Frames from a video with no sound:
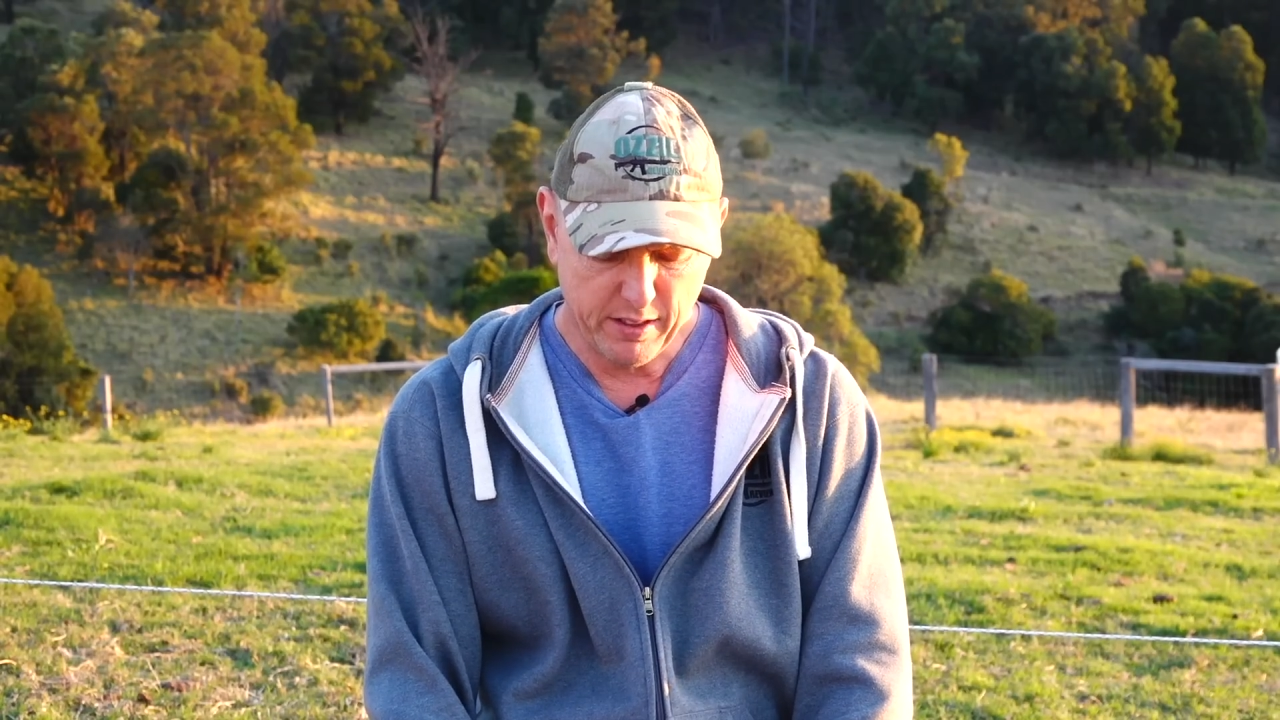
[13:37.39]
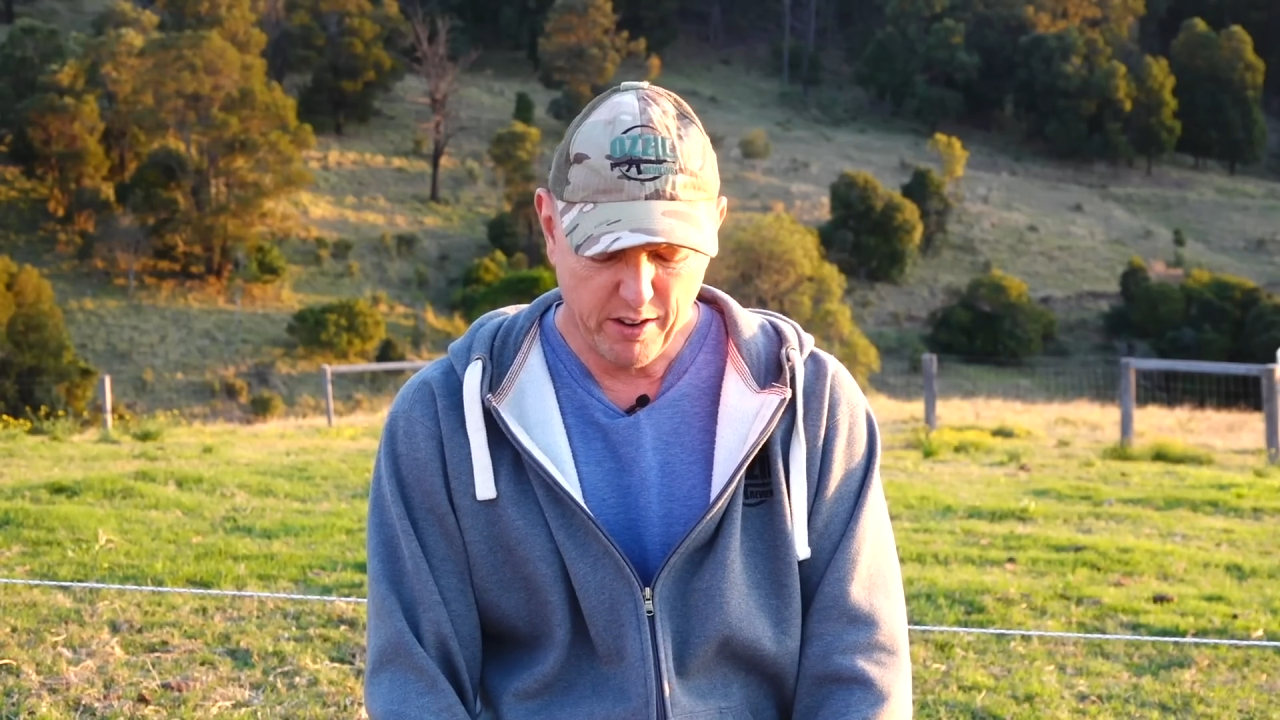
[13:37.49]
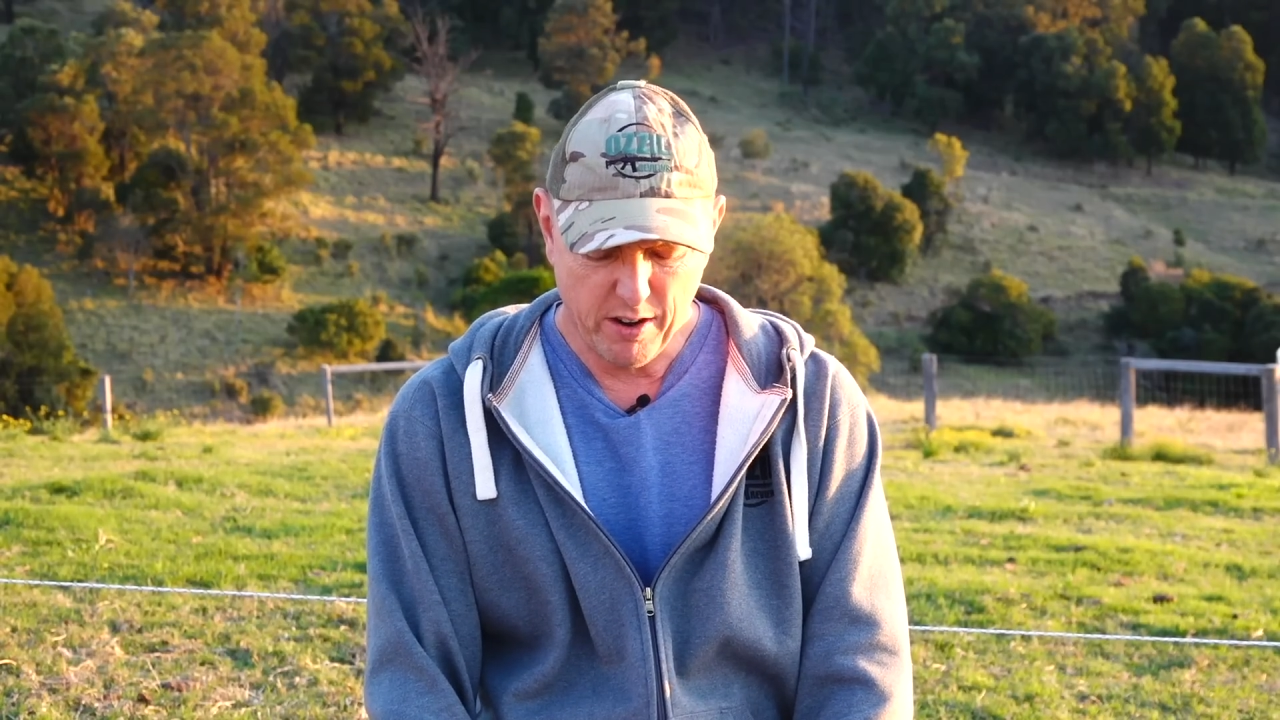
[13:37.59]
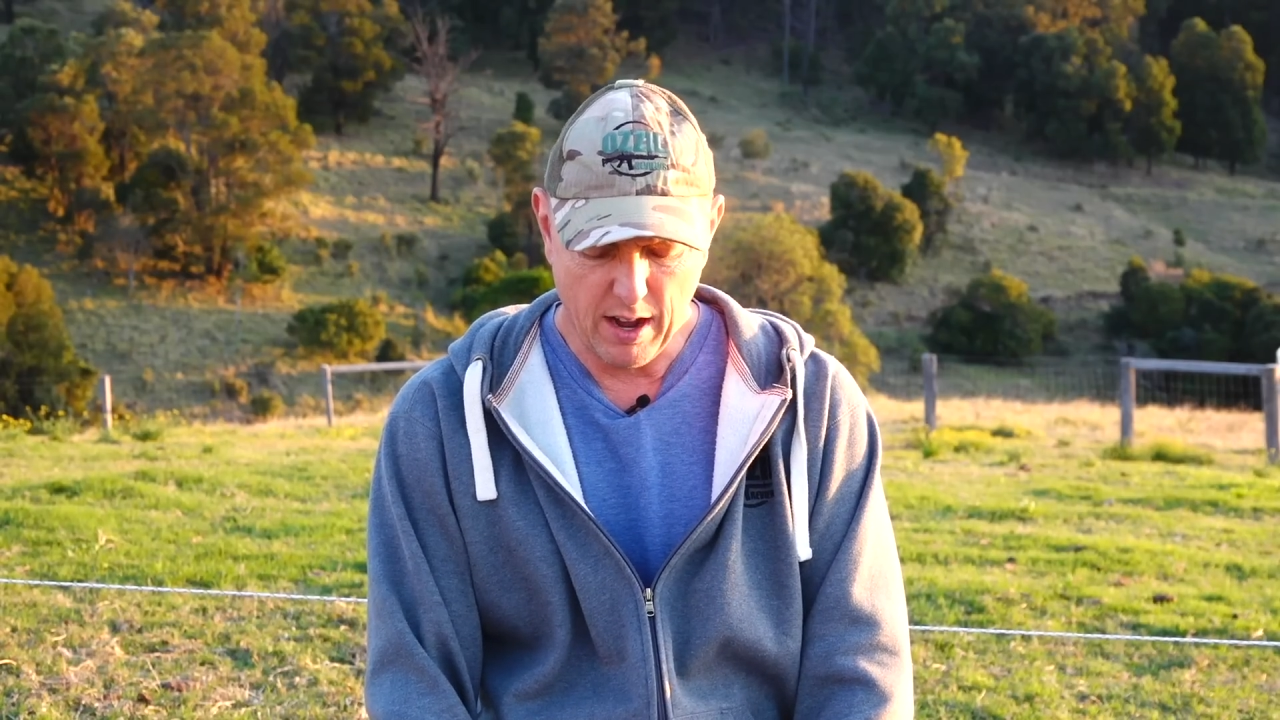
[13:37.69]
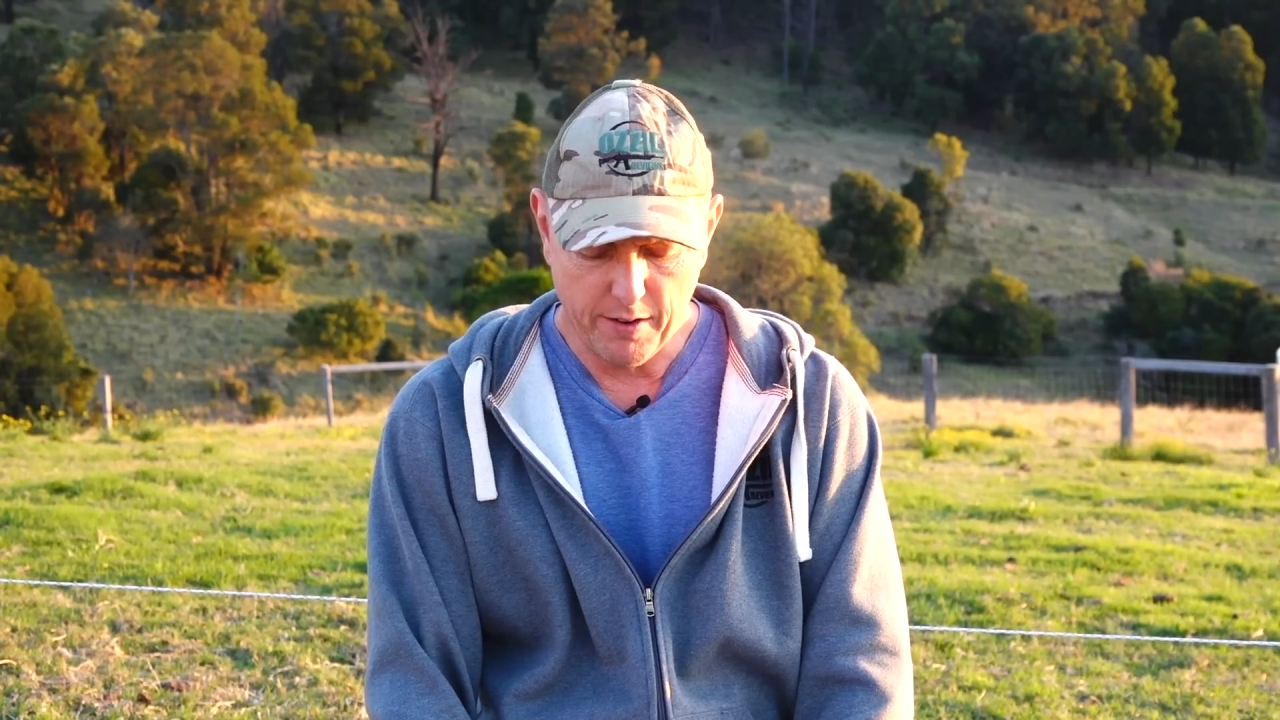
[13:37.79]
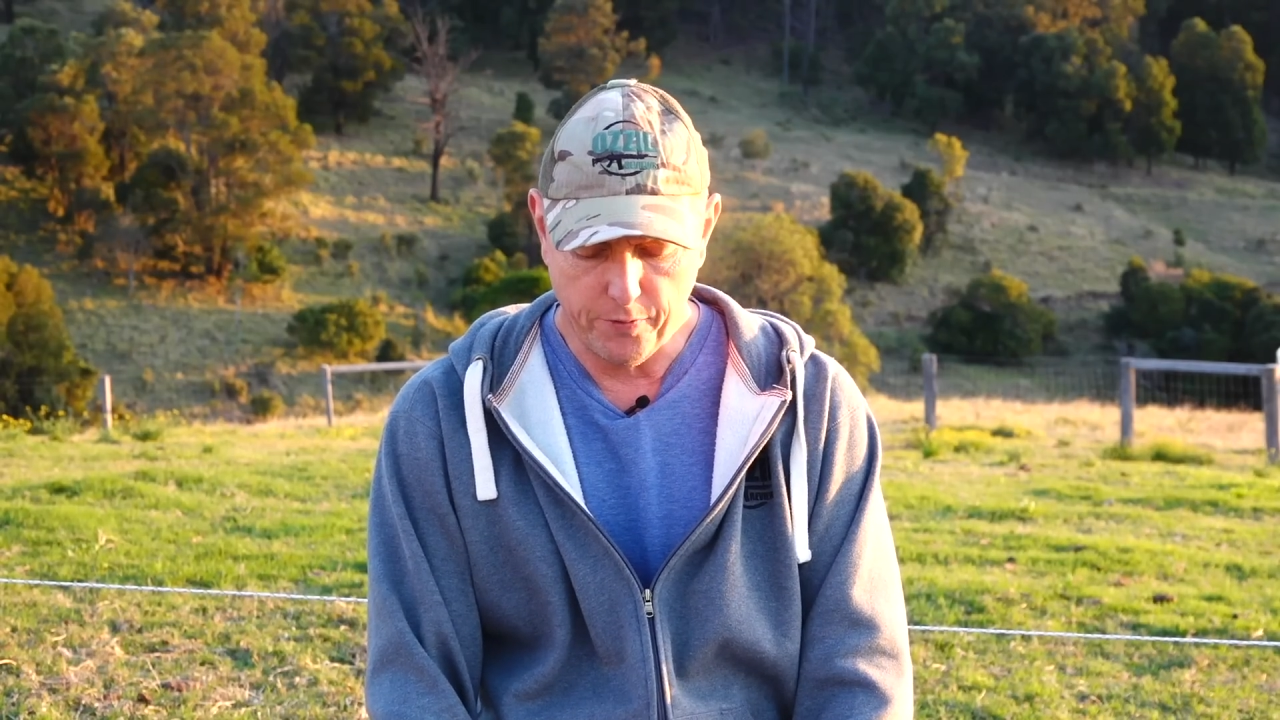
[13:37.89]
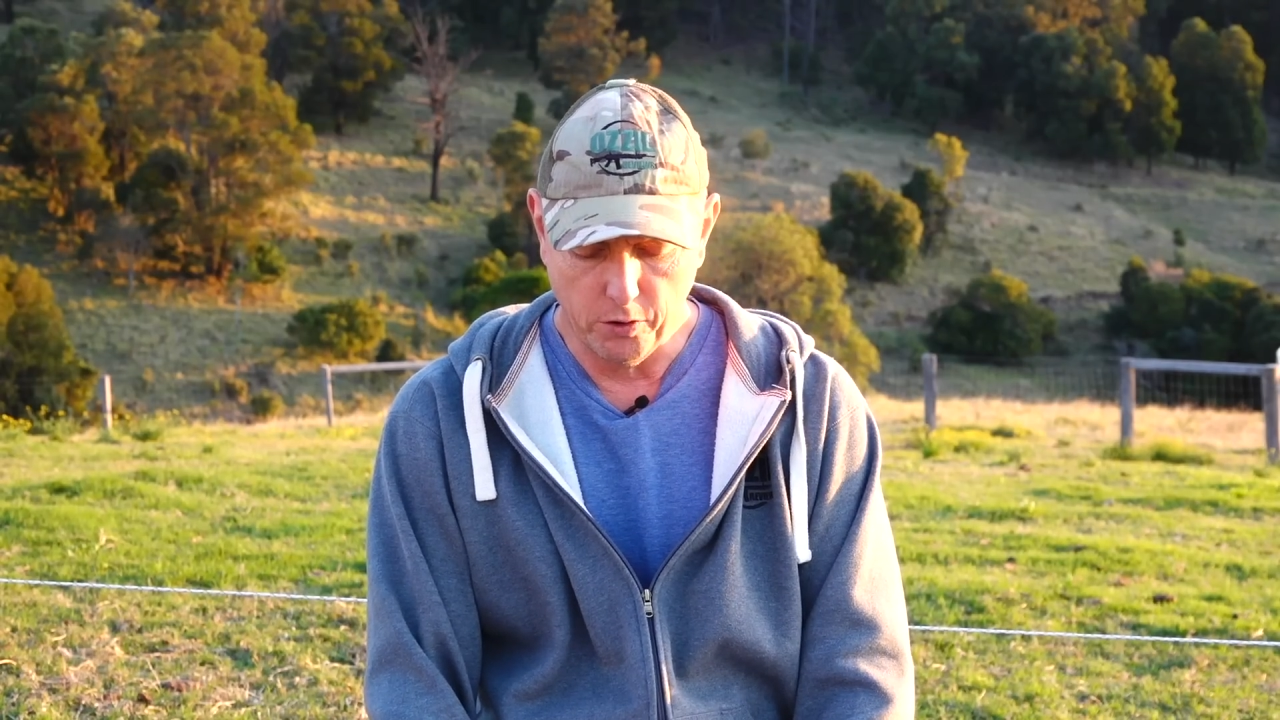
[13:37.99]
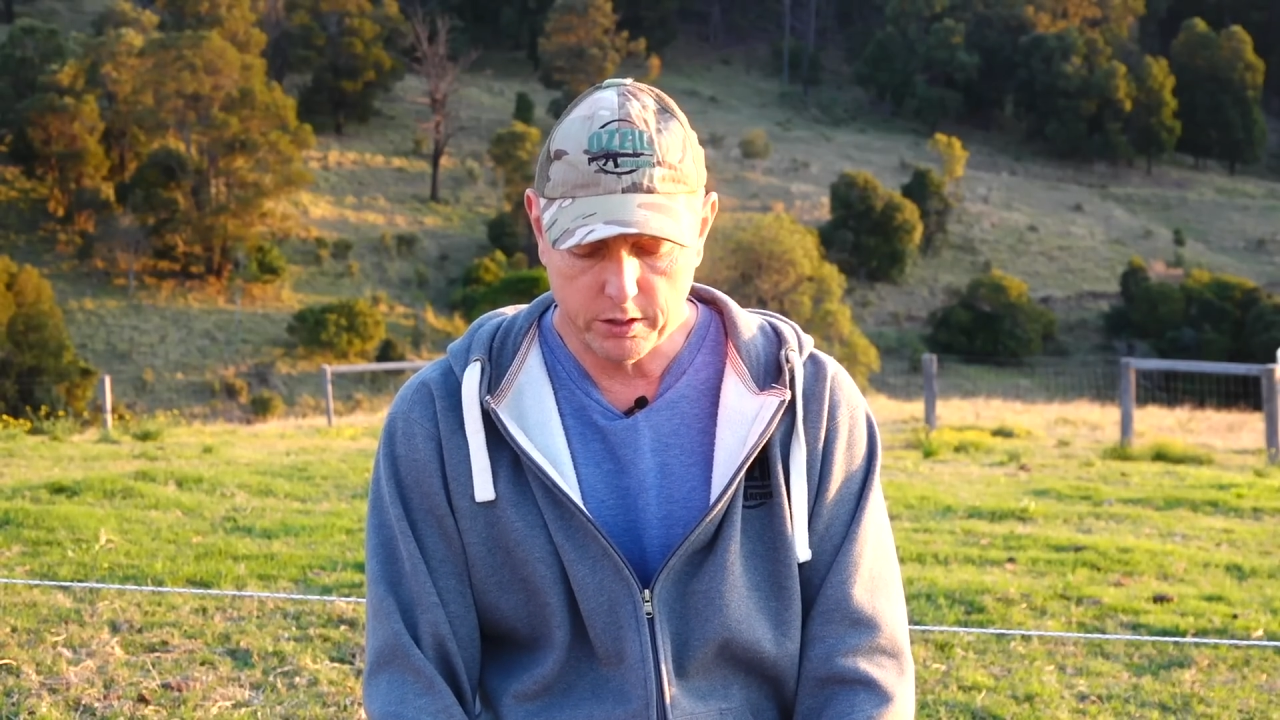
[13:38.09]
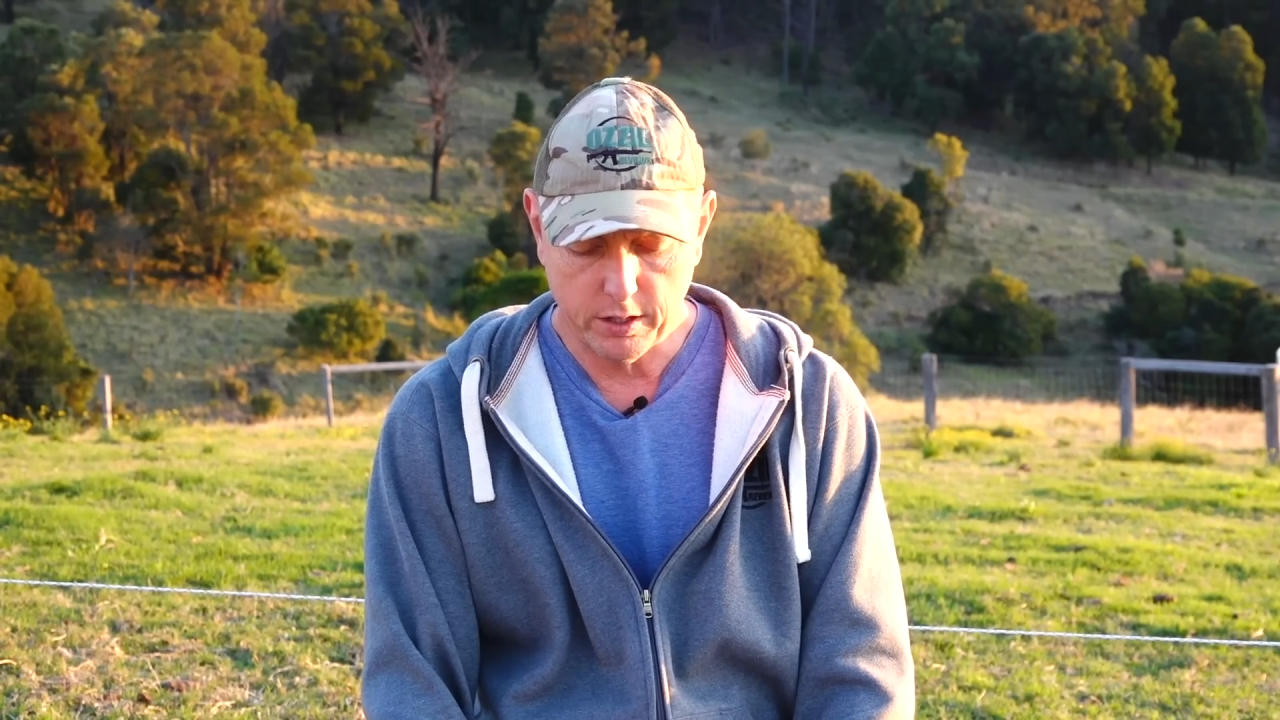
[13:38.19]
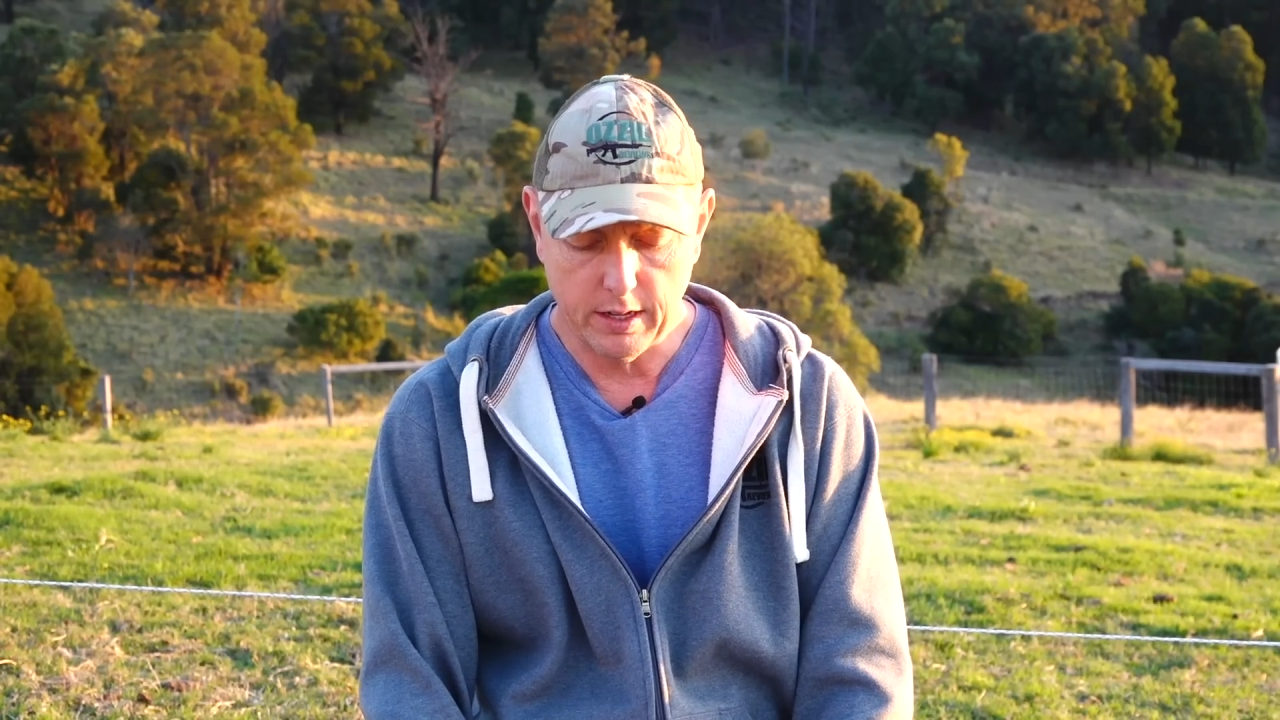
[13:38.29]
unfortunately